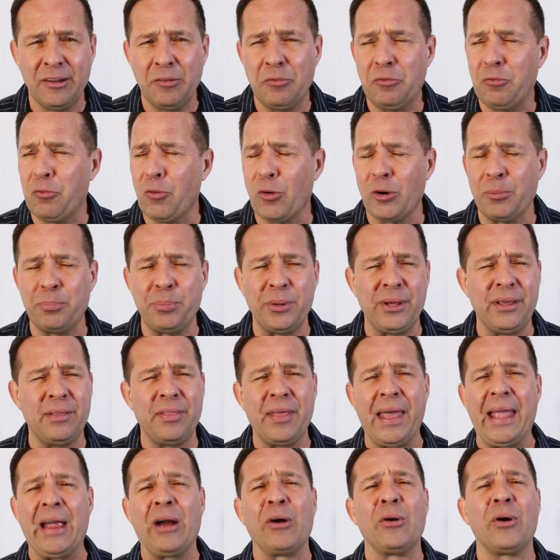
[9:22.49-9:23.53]
4B,
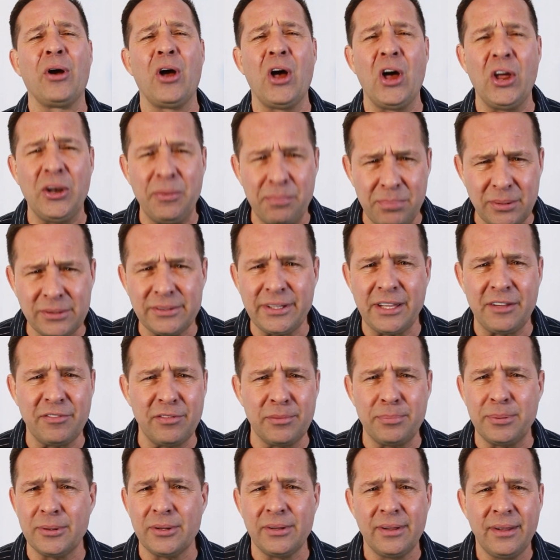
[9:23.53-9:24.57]
they are
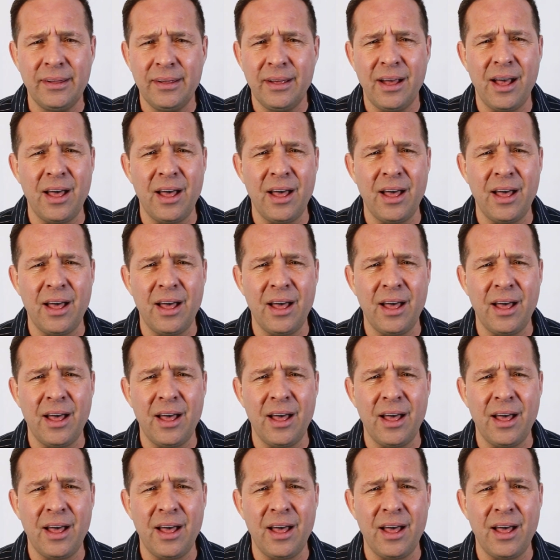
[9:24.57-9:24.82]
unbelievable.